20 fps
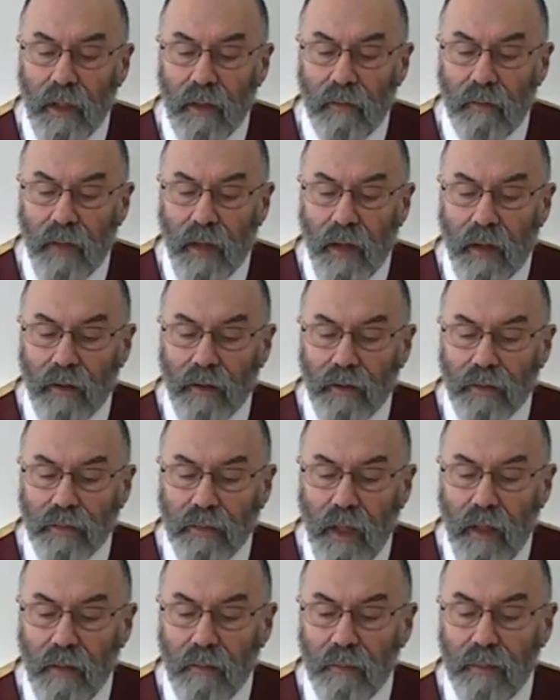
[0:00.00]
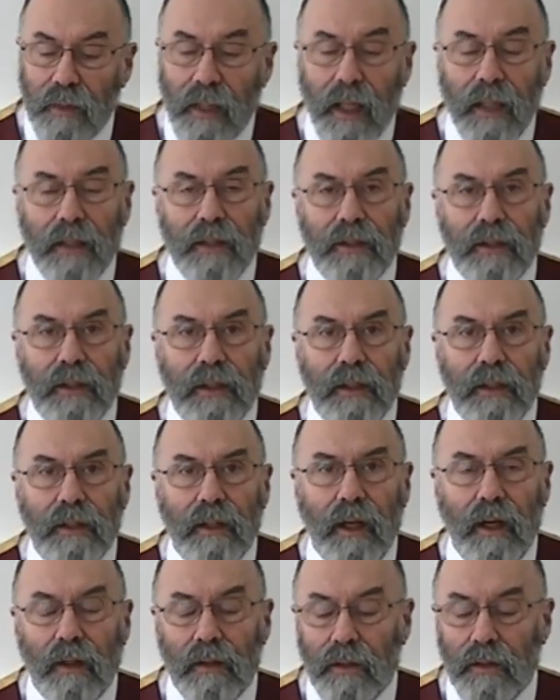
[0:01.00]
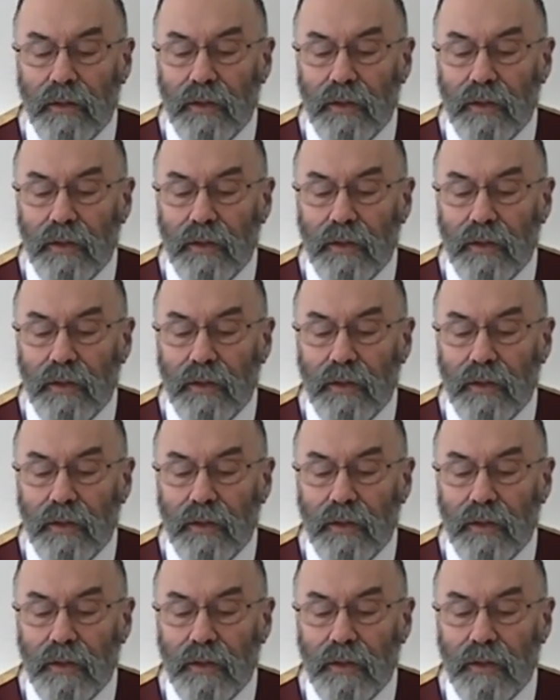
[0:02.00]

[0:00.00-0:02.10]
They are chrome plated on the